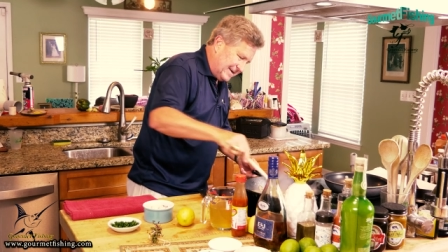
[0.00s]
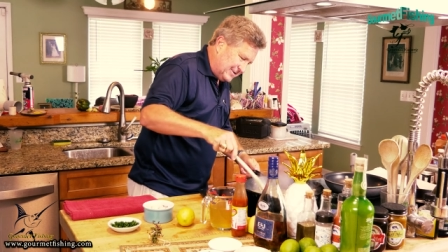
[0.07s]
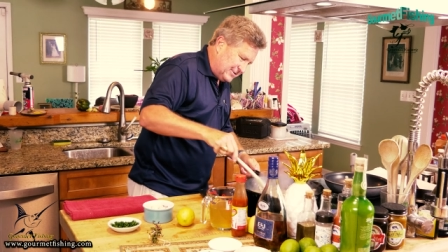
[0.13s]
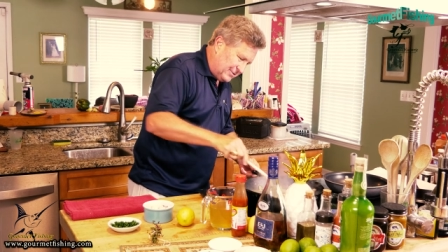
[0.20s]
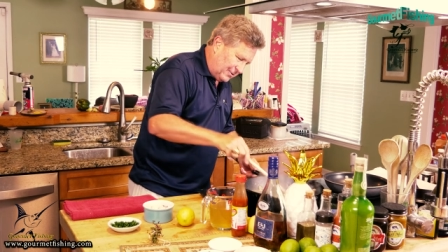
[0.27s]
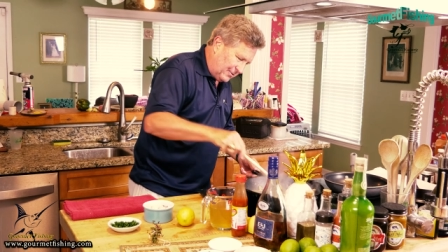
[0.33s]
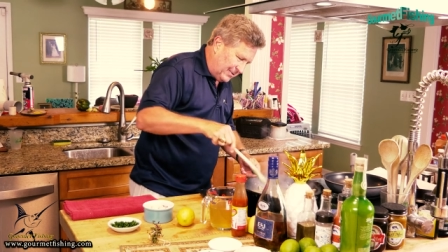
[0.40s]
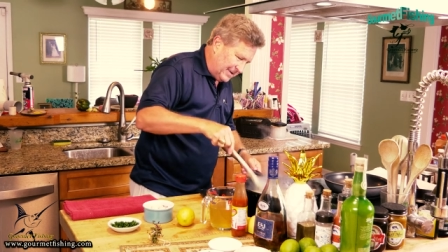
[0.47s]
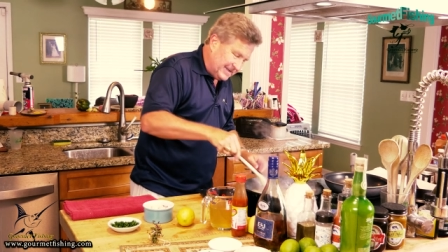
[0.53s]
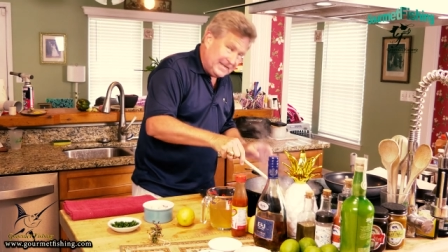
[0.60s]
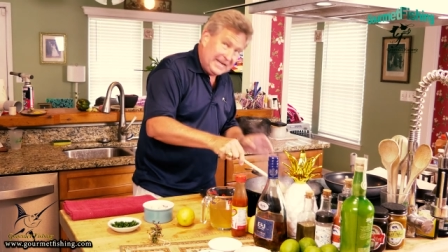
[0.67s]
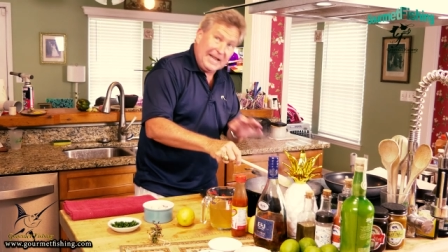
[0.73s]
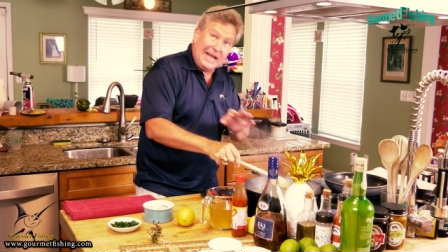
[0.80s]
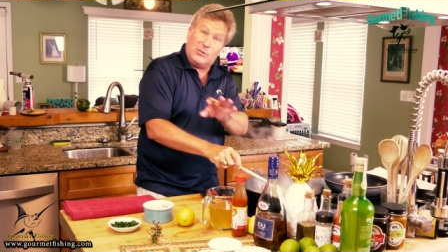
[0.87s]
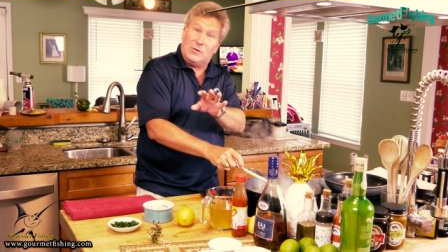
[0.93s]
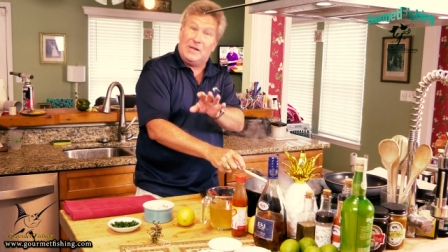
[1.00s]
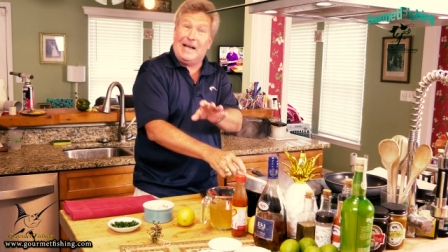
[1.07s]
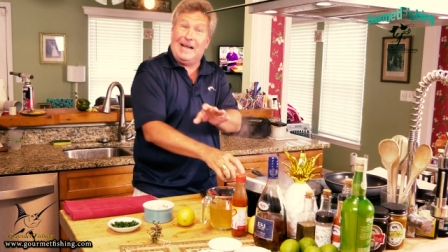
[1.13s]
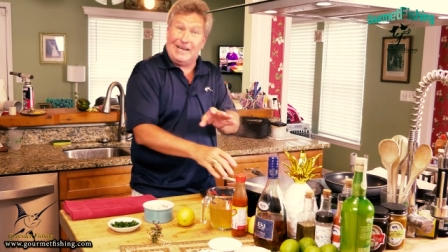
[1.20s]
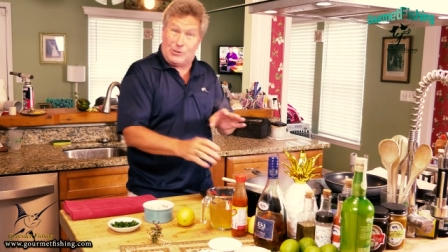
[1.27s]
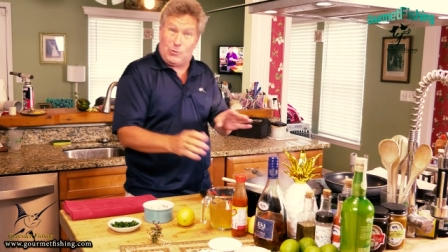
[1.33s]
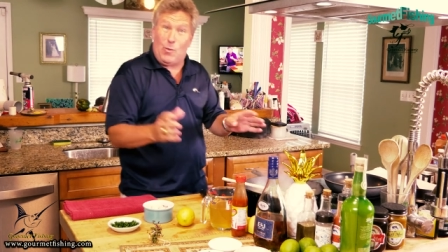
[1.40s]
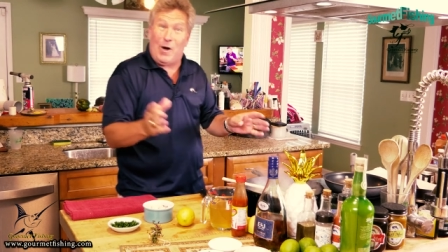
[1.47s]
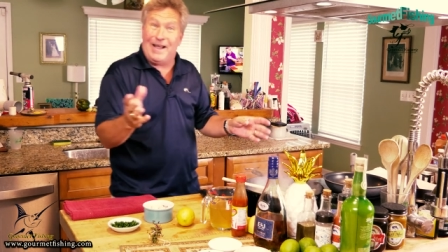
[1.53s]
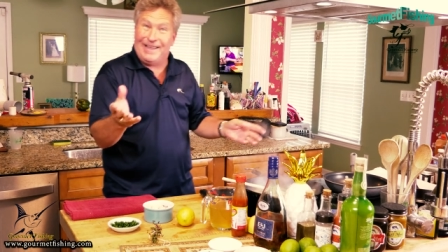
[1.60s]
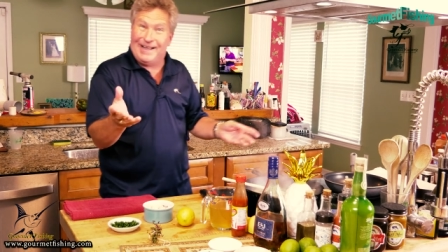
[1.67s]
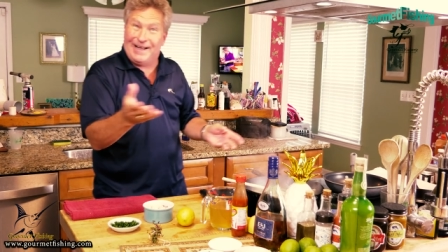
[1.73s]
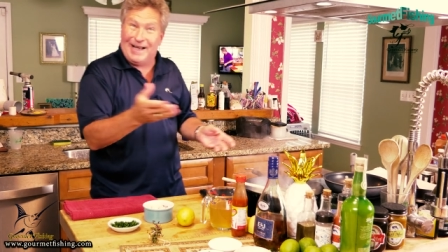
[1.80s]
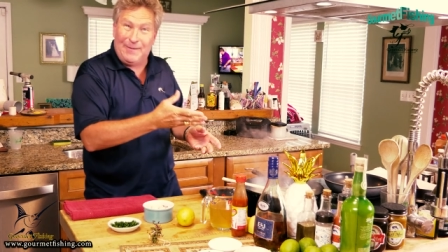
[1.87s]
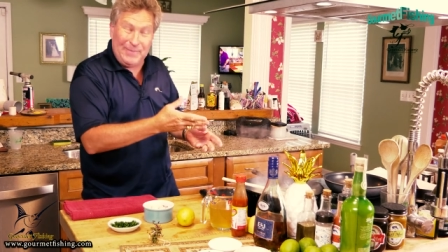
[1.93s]
Yes, sir. See, that's, that's why
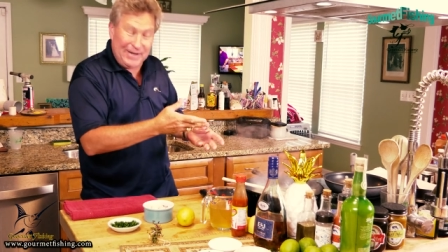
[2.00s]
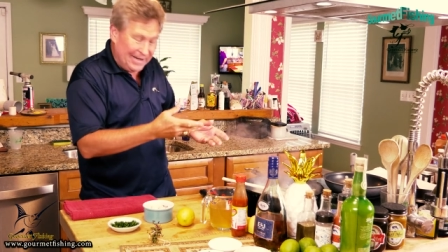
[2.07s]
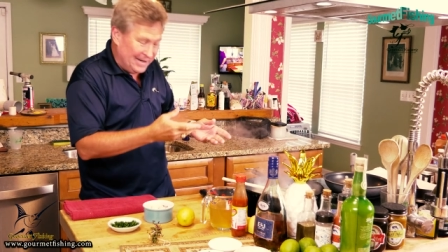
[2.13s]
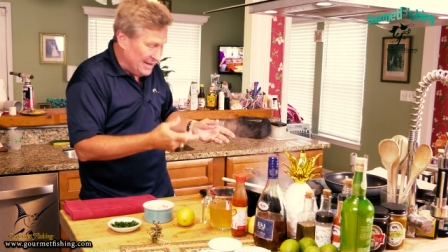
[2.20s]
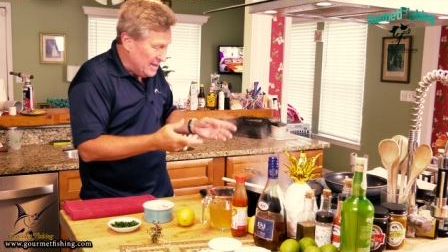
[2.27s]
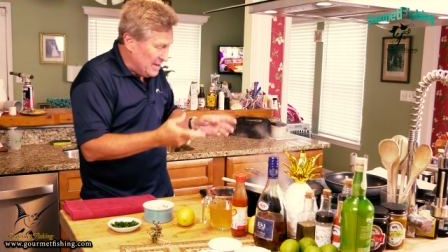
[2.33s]
you got to be